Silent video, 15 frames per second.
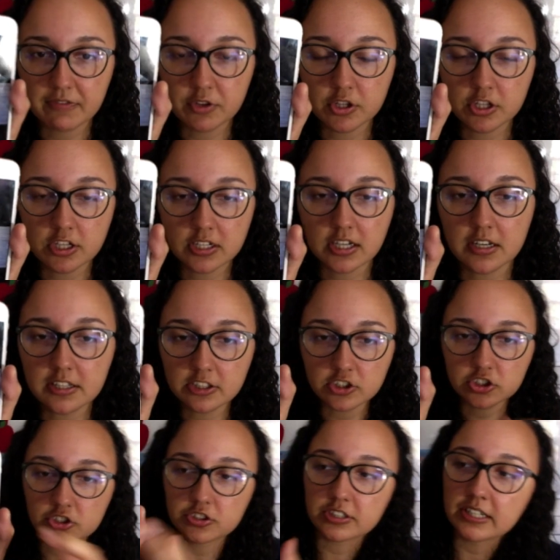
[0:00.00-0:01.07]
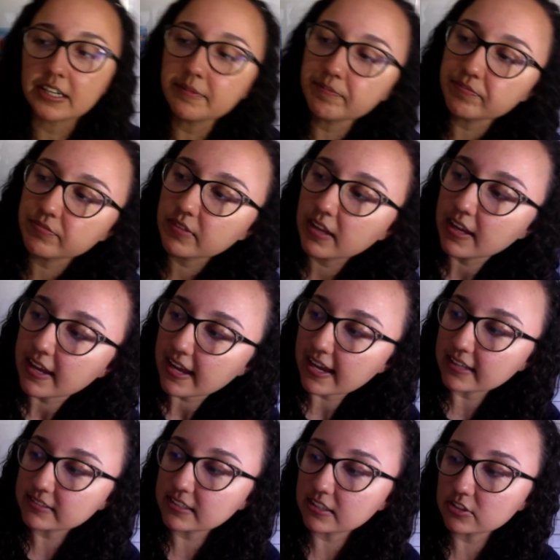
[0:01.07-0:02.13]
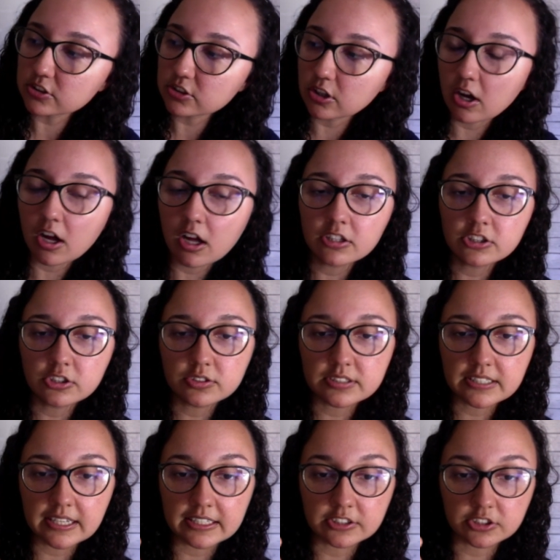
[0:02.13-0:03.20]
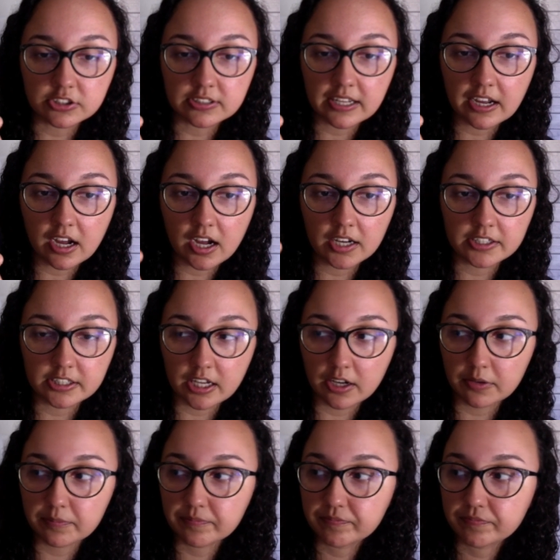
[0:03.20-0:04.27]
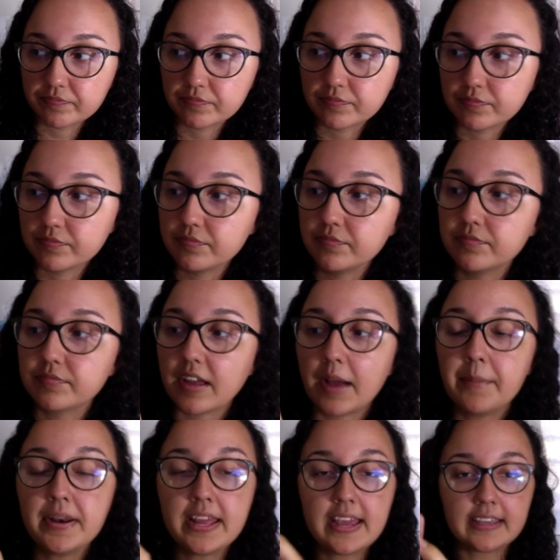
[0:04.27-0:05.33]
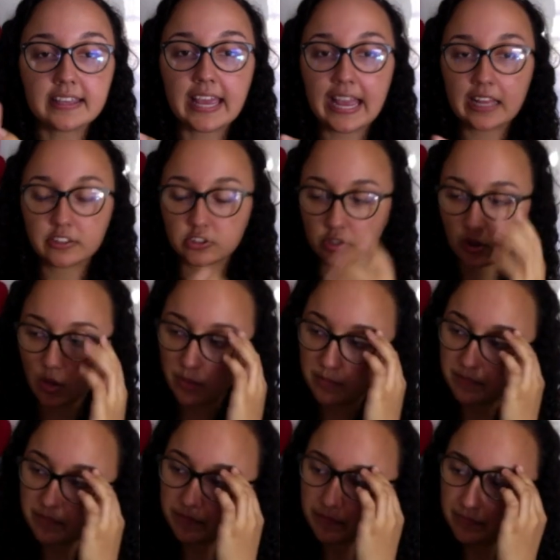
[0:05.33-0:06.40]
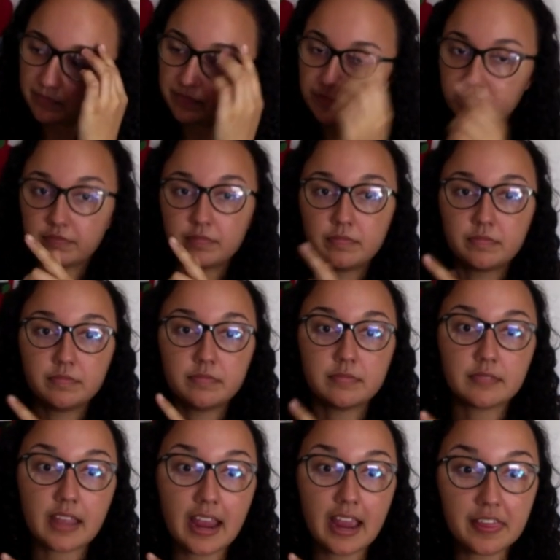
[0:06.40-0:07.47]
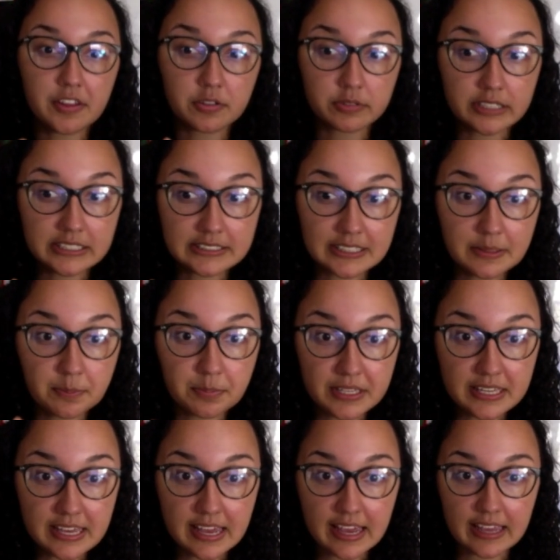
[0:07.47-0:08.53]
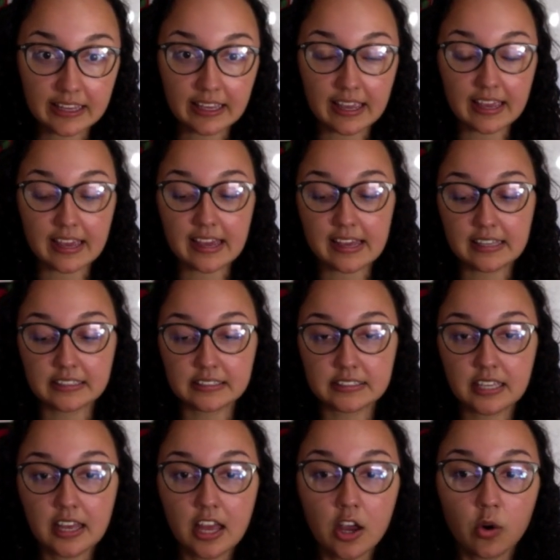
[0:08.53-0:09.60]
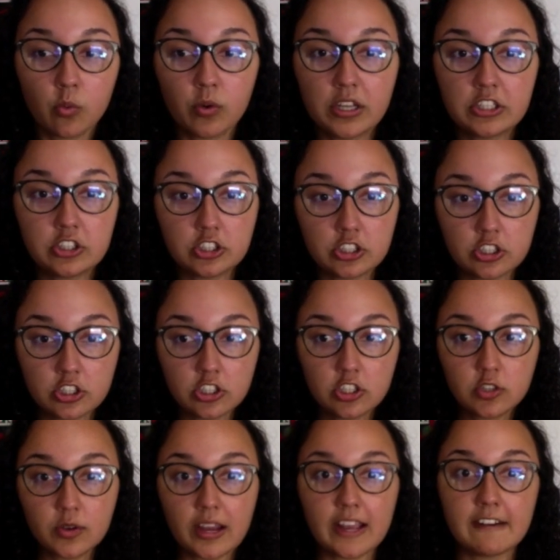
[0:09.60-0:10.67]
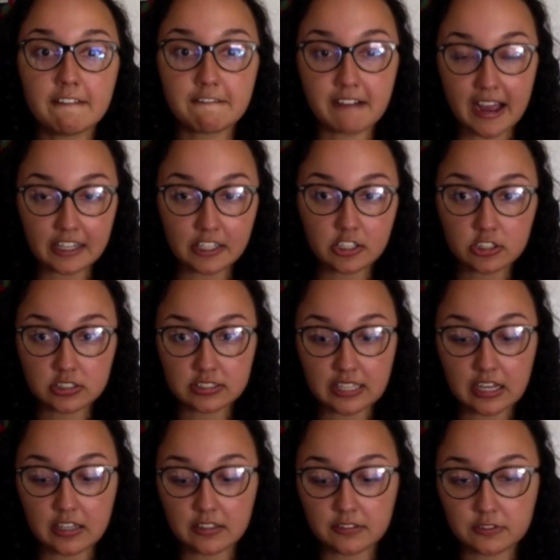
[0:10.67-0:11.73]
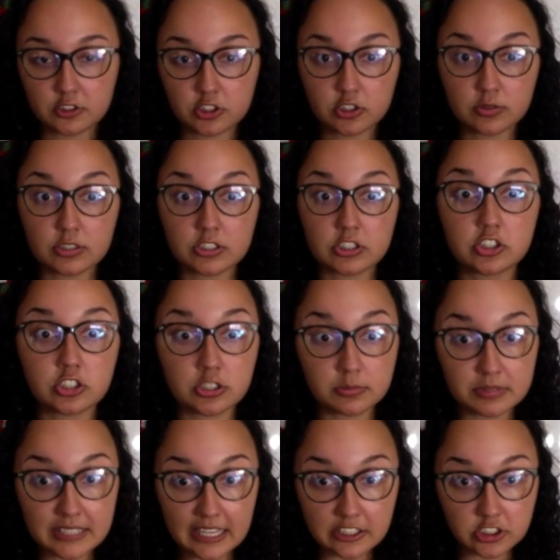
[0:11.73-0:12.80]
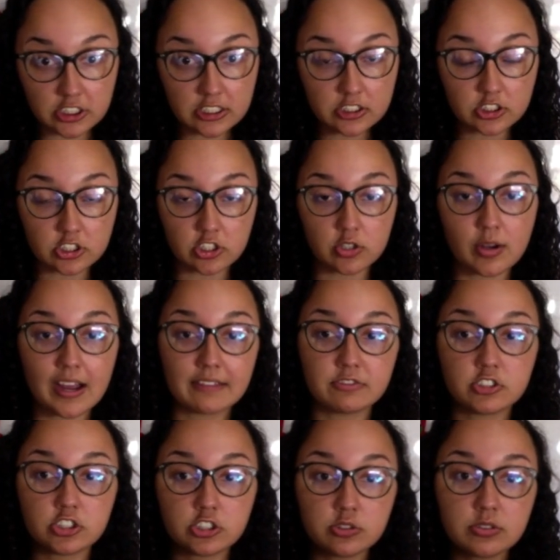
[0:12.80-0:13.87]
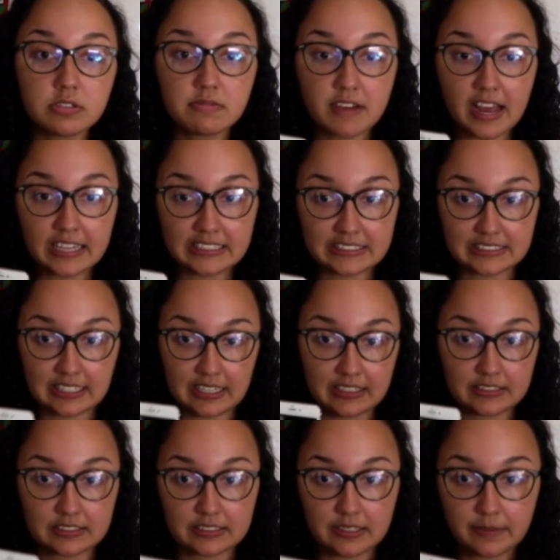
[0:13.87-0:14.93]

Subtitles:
you look on the screen, it says call using internet audio. I'm going to hit cancel. And the reason being is when you invite yourself to a Zoom session, so you have two devices